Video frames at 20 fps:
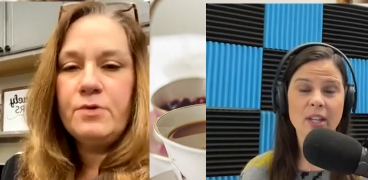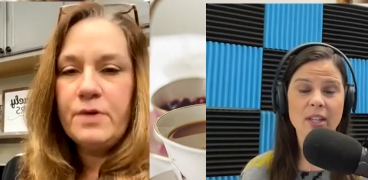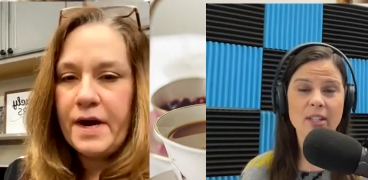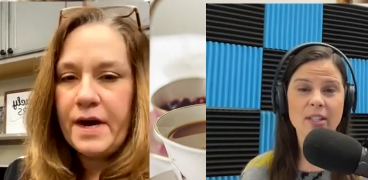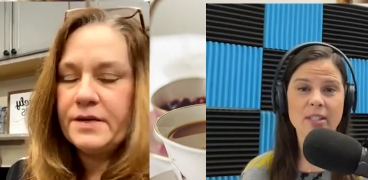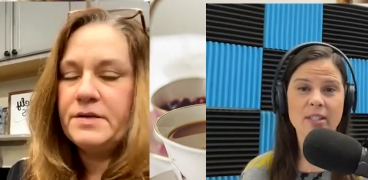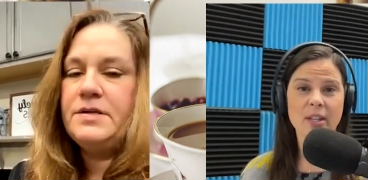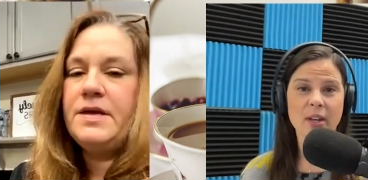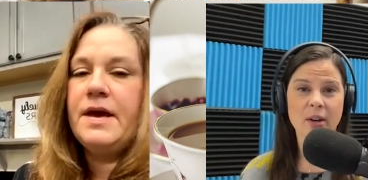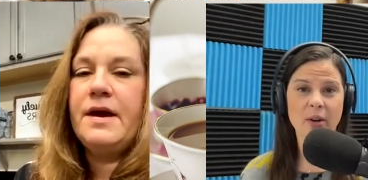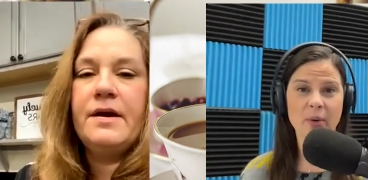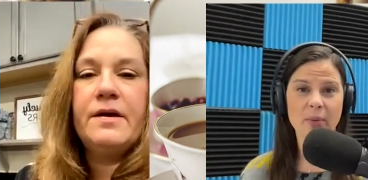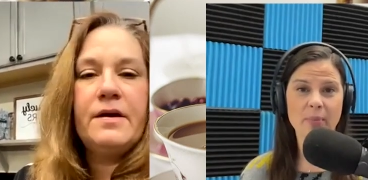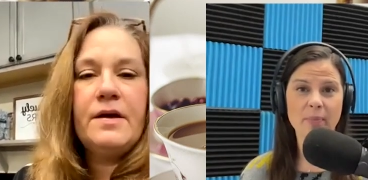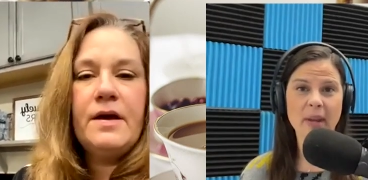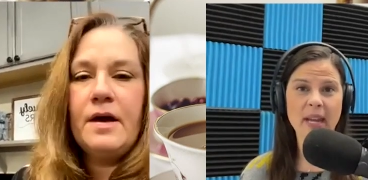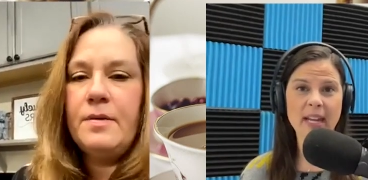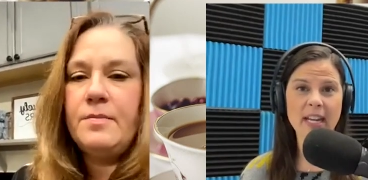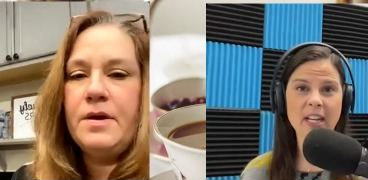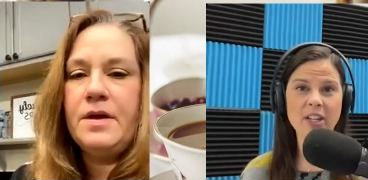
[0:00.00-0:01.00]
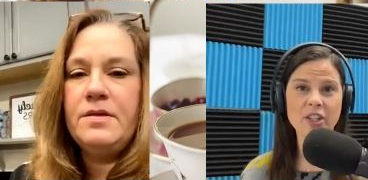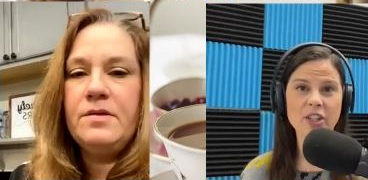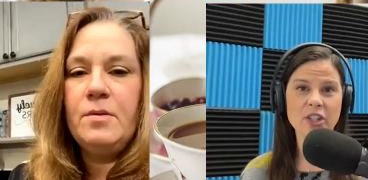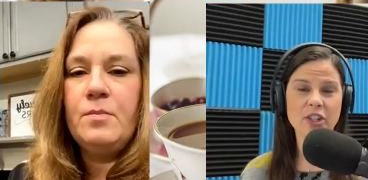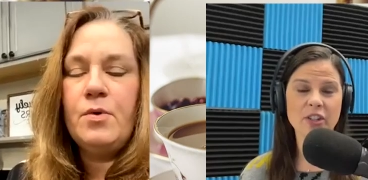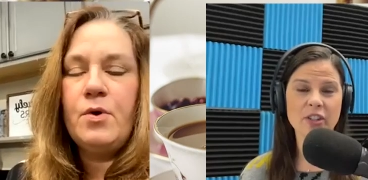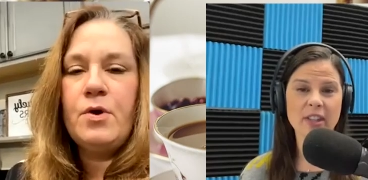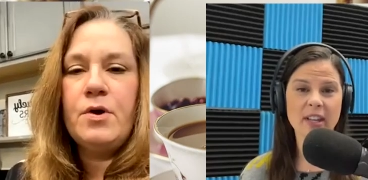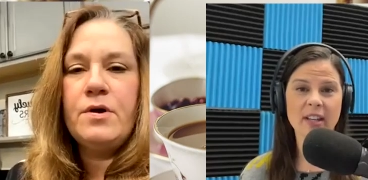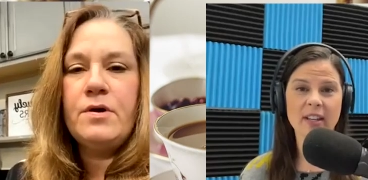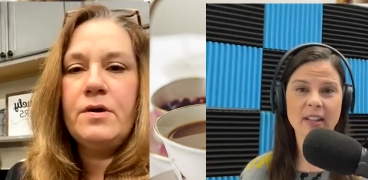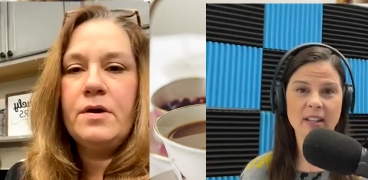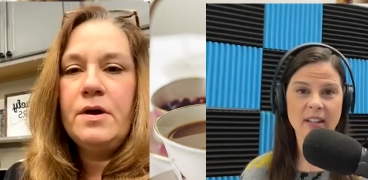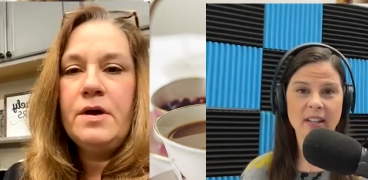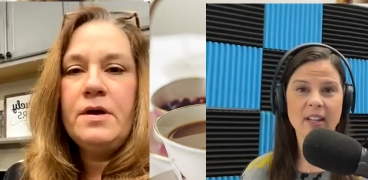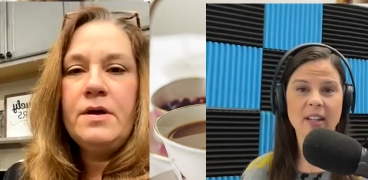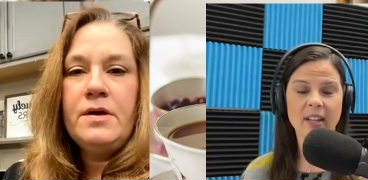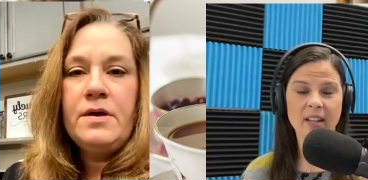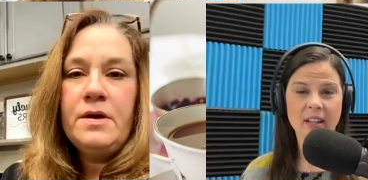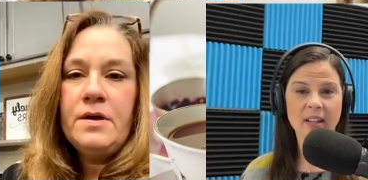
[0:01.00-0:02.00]
Speaker 1: Correct. So yeah. I mean, sure the that- more
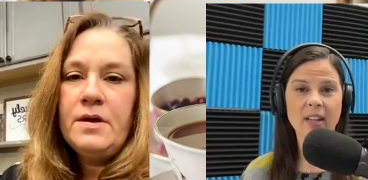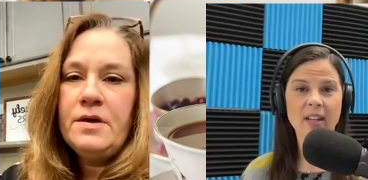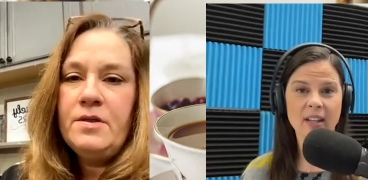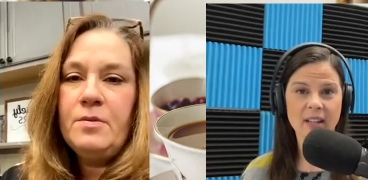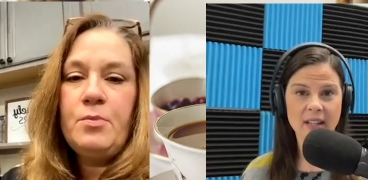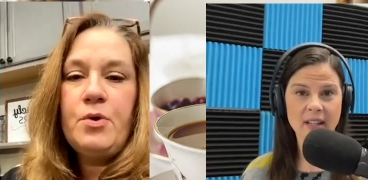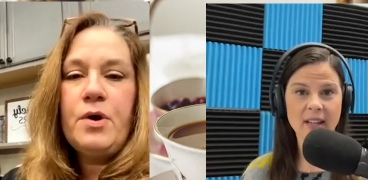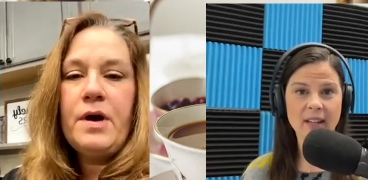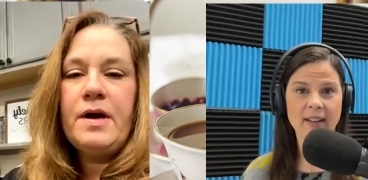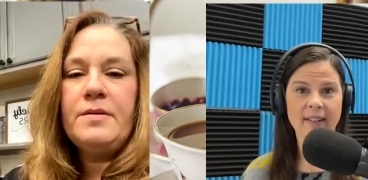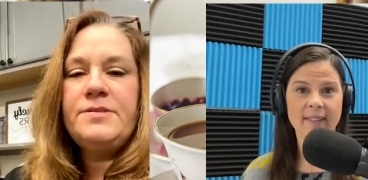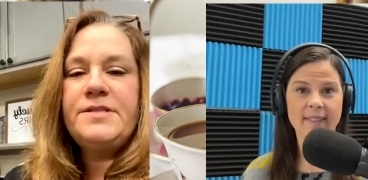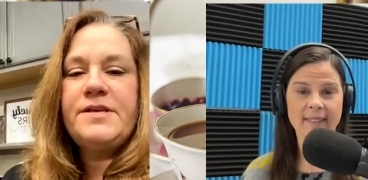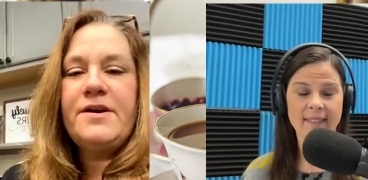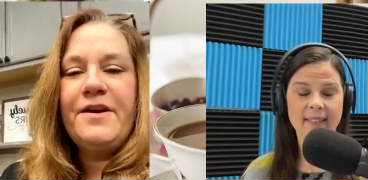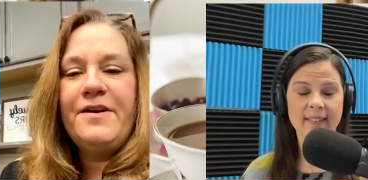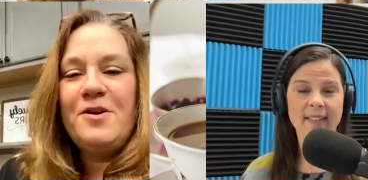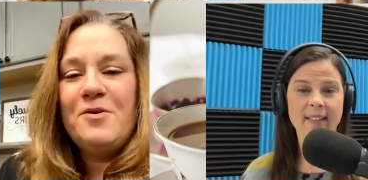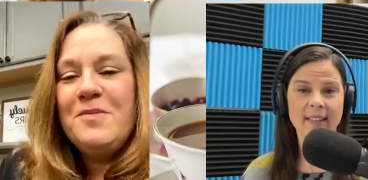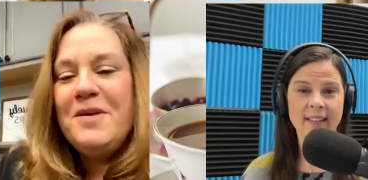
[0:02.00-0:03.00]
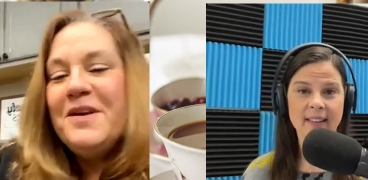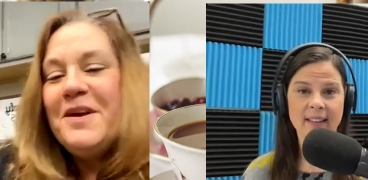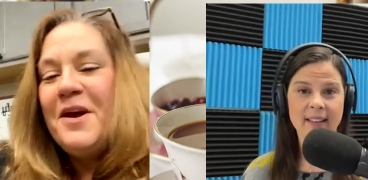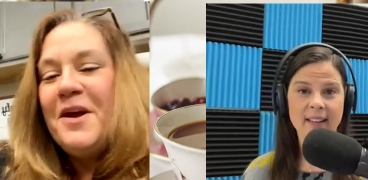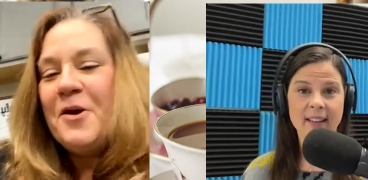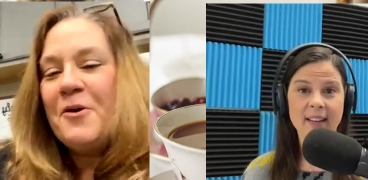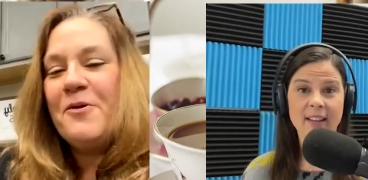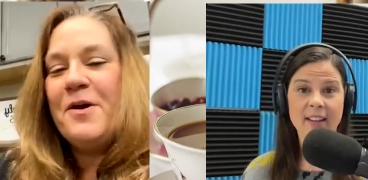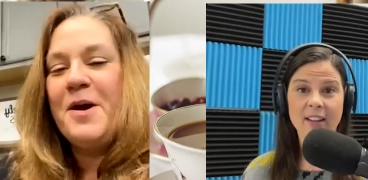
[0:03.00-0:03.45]
the more I'm sorry, I don't mean to